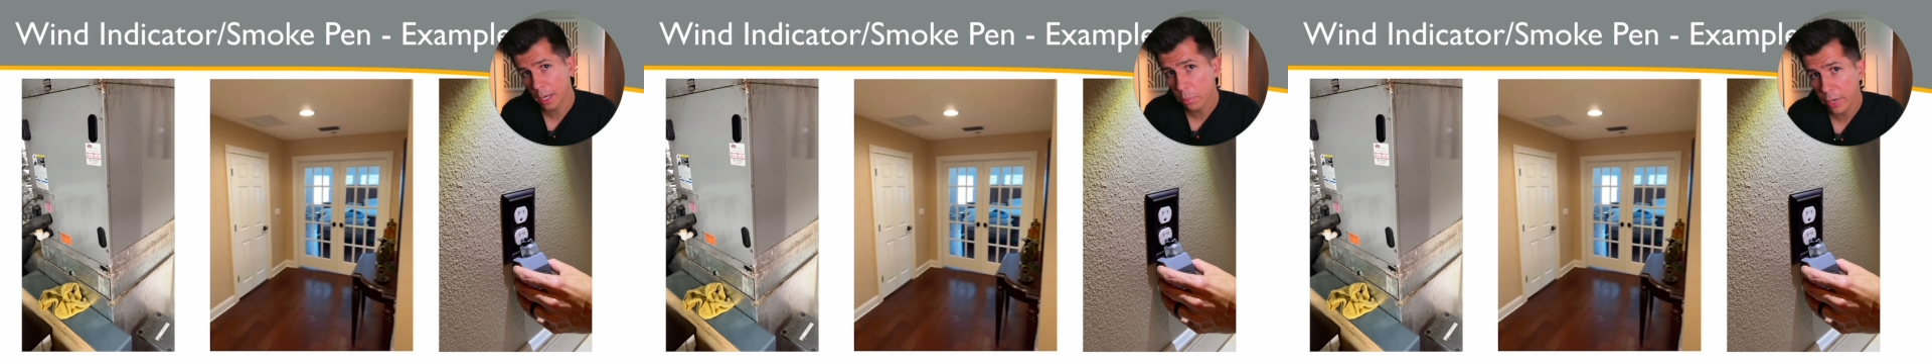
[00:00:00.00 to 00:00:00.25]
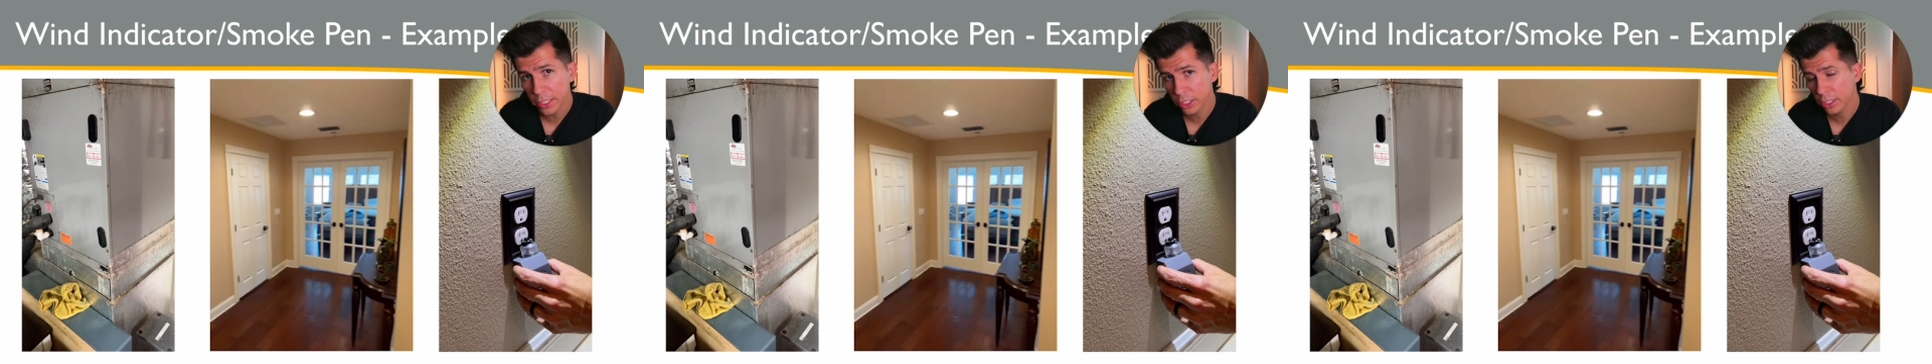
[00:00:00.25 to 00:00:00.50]
air
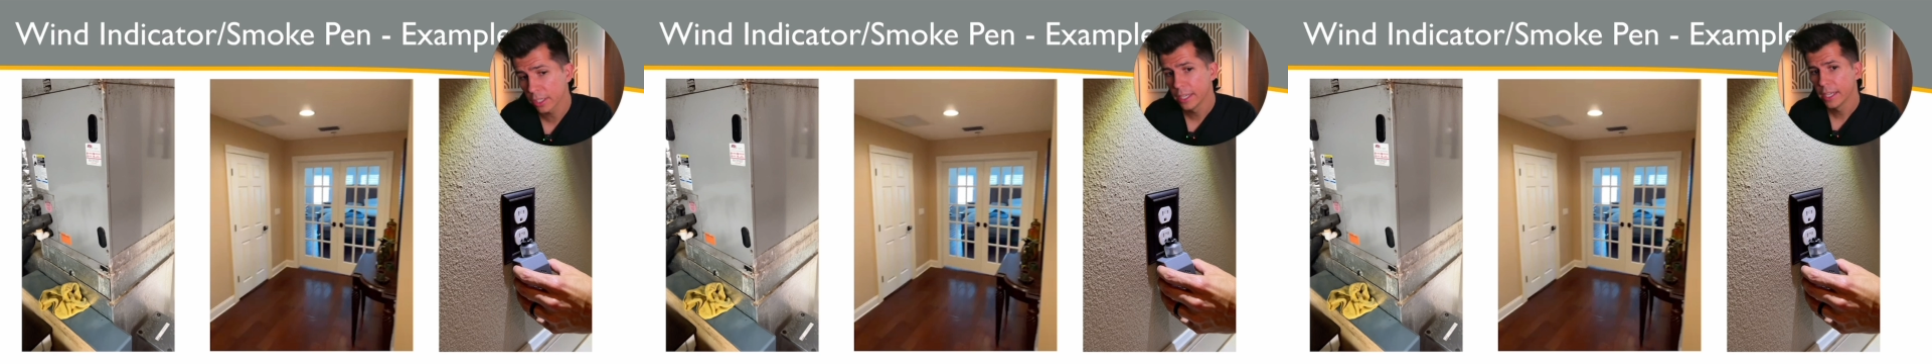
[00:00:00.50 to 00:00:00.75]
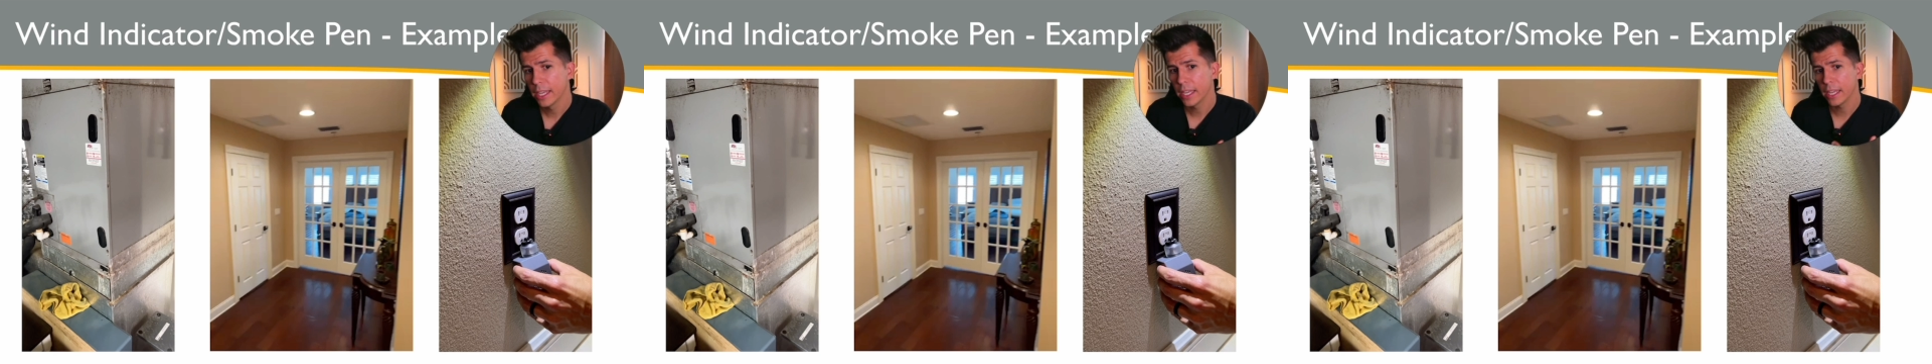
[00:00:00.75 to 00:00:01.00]
pressure,
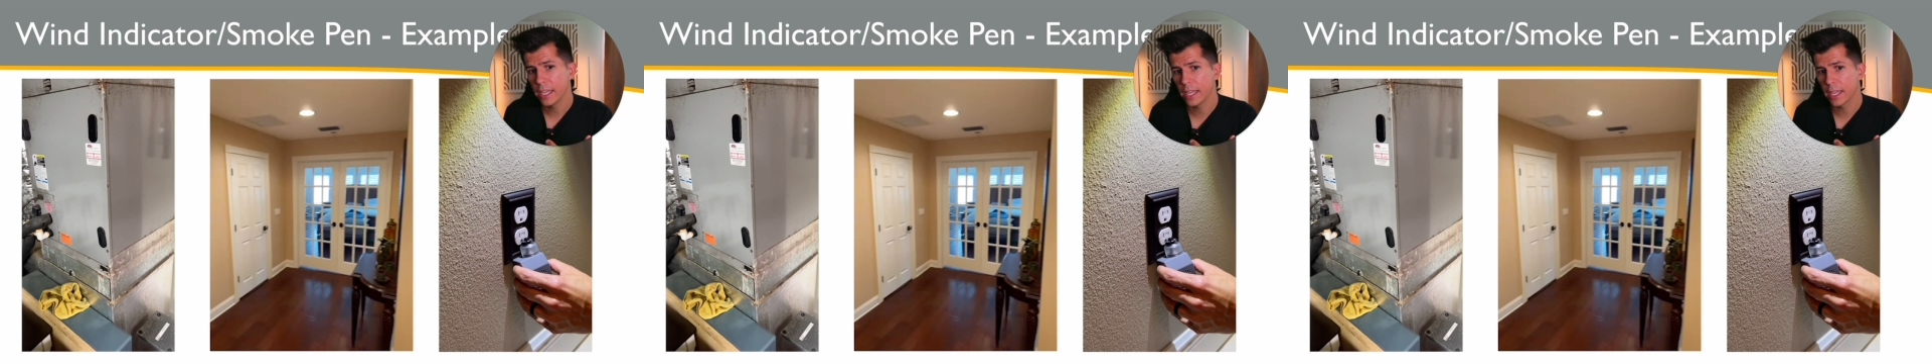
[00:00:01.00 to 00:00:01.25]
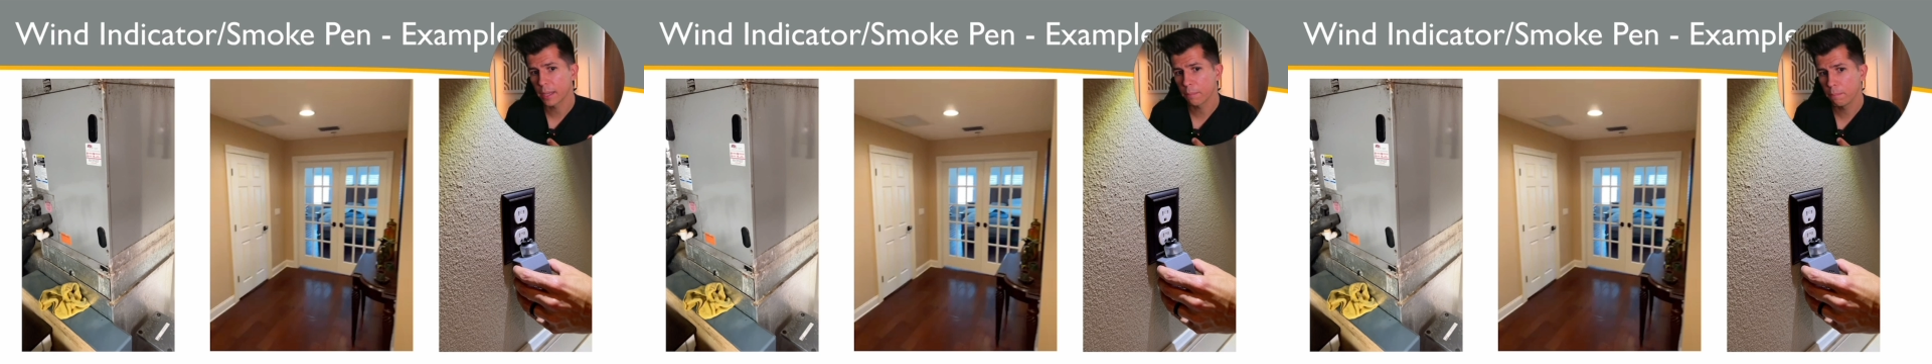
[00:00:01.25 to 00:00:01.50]

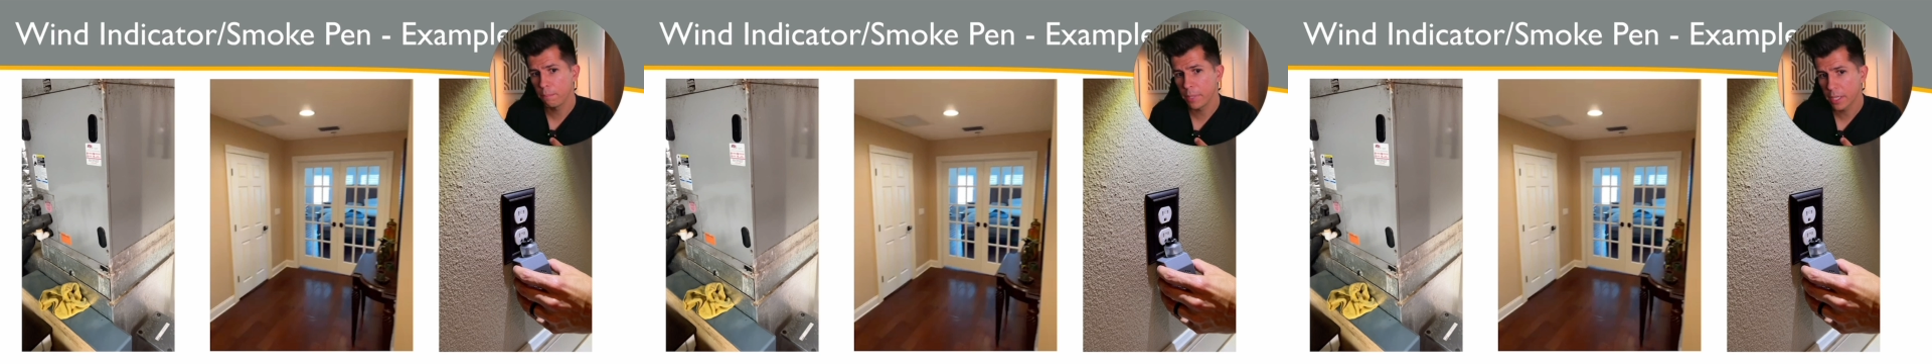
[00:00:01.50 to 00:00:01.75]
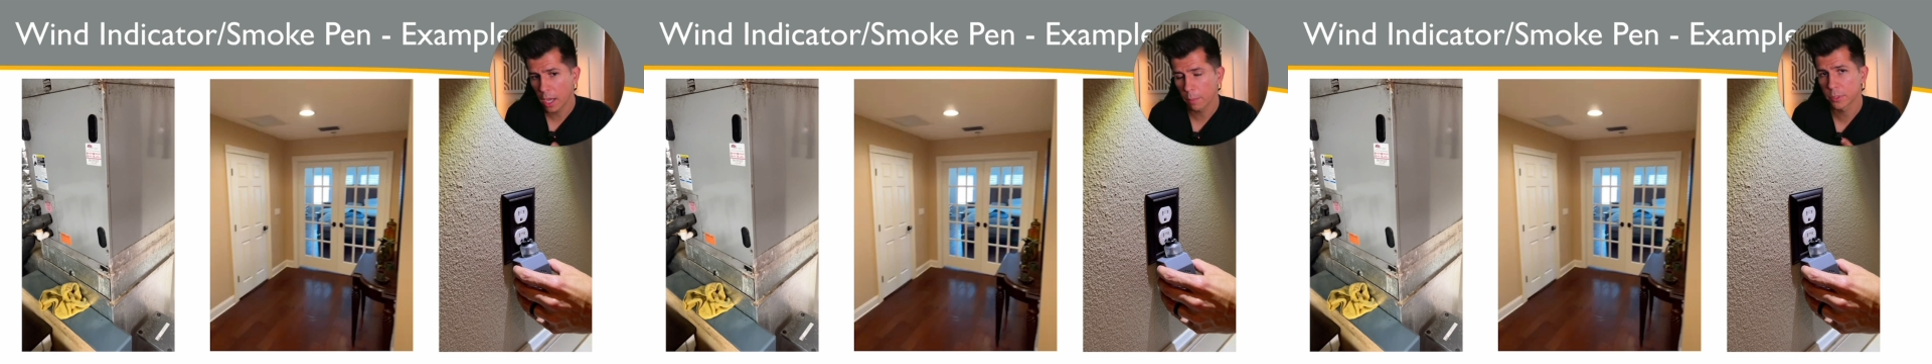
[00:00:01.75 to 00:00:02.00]
it
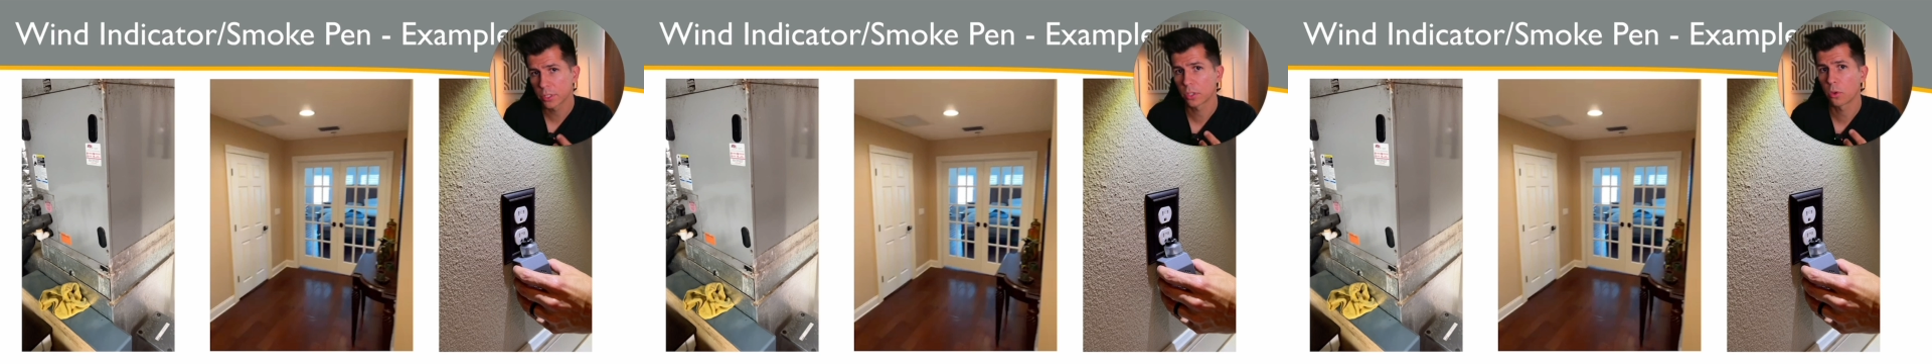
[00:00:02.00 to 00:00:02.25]
becomes